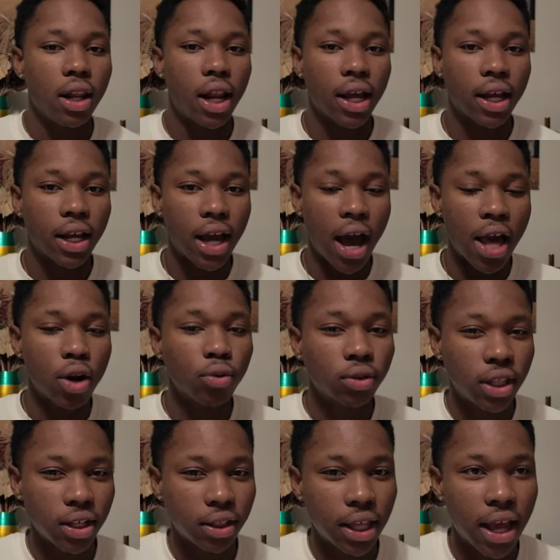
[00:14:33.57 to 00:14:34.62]
like, I
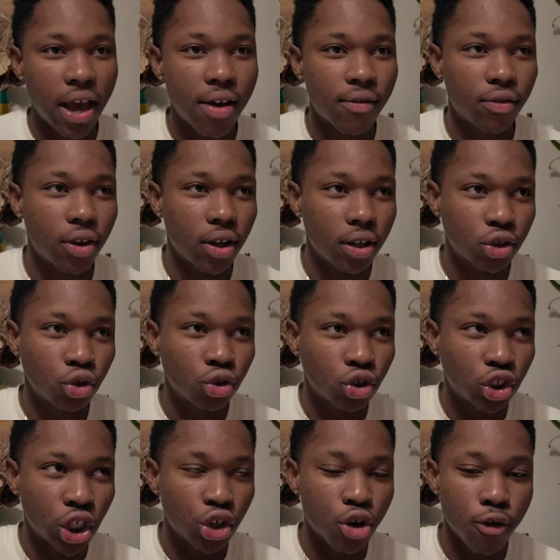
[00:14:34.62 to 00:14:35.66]
don't think they have
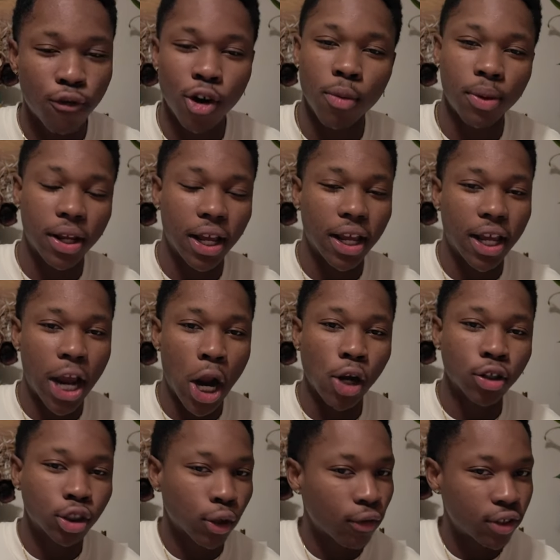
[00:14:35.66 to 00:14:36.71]
gender-affirming
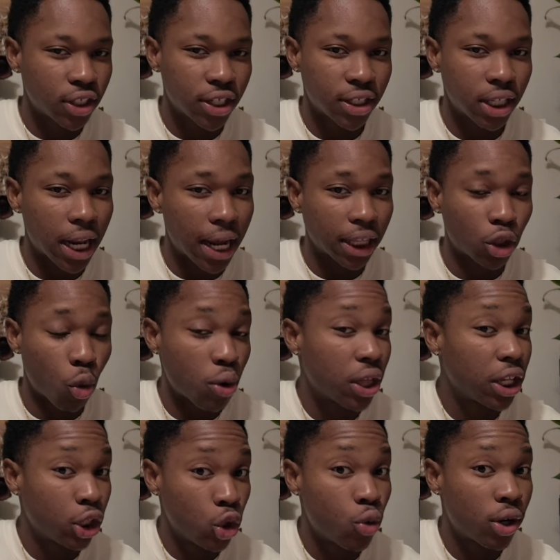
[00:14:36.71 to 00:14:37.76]
care services like the way
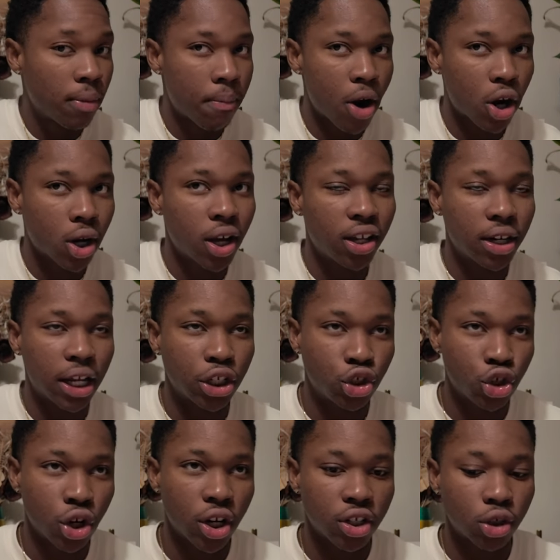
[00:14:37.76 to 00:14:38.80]
they do in America and
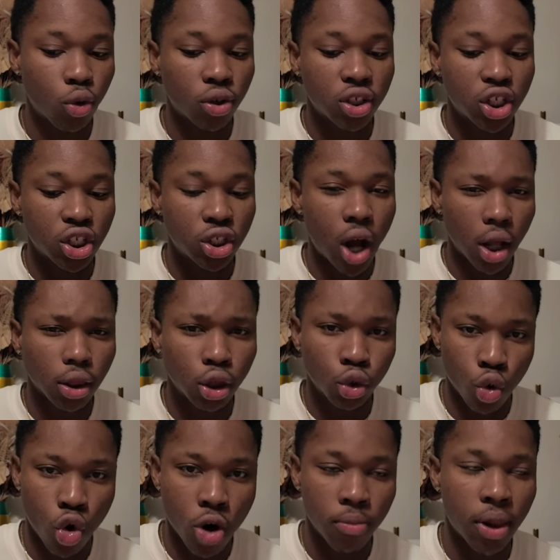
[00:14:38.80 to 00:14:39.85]
Nigeria. So it's just not the
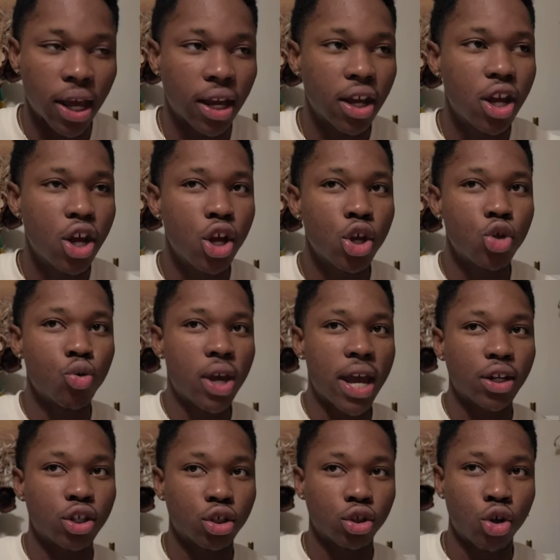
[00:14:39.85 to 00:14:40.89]
norm. Like, you
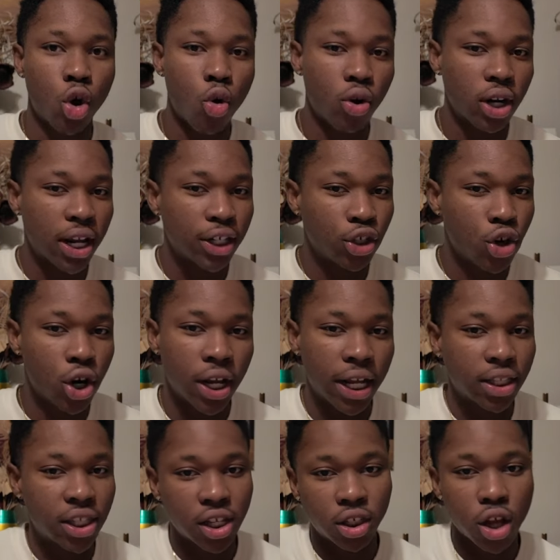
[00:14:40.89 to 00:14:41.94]
can't just go in Nigeria to
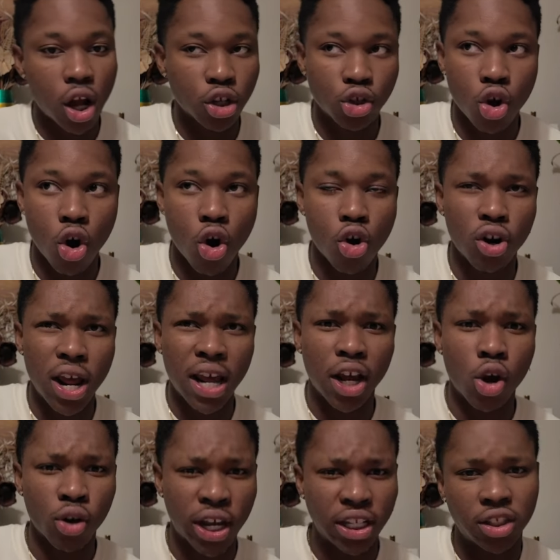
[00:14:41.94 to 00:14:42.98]
get testosterone and
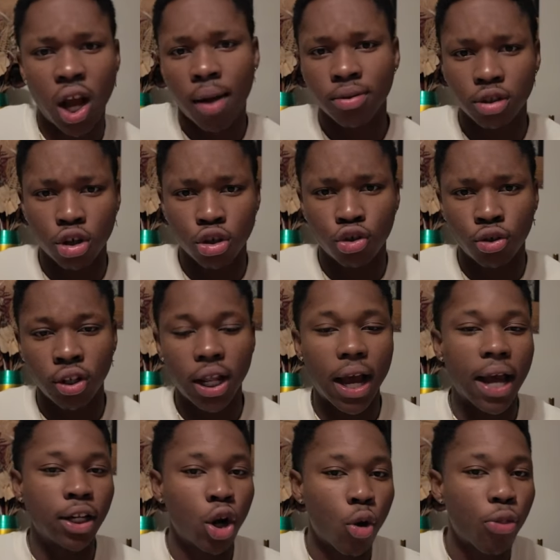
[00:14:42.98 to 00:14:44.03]
go get top surgery. Like,
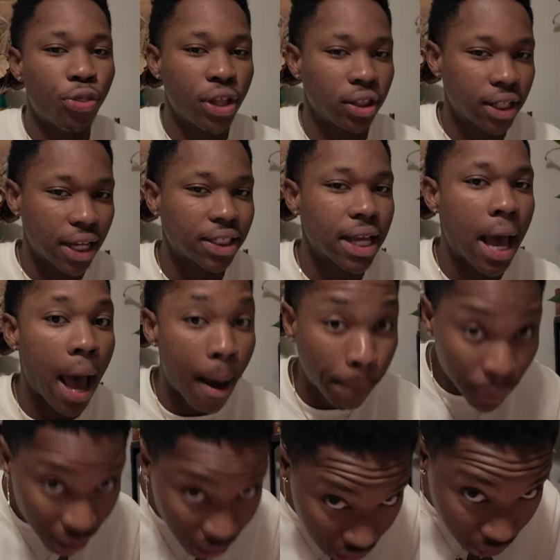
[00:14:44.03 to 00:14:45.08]
I don't think that's
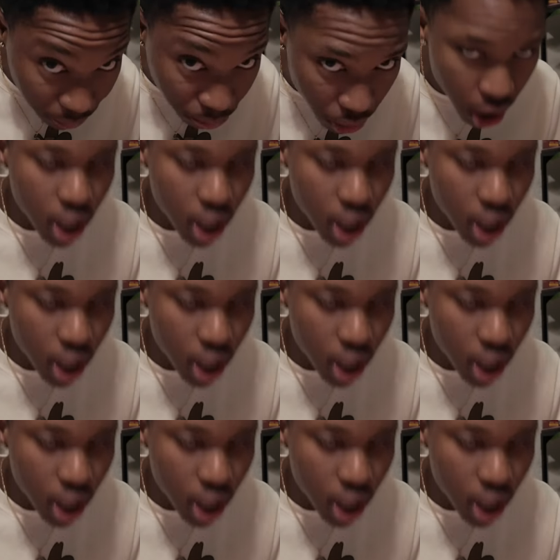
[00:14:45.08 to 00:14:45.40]
happening.